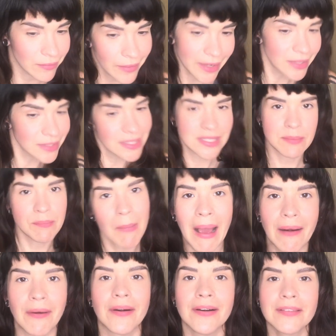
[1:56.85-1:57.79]
Like, it doesn't
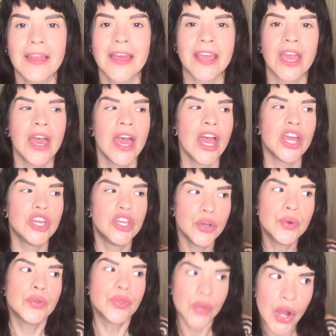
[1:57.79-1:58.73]
matter. Like,
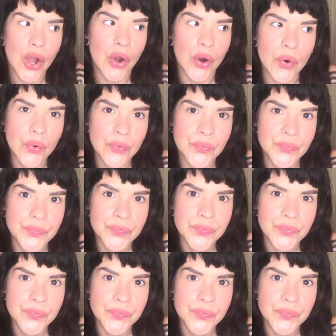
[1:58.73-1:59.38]
you'll know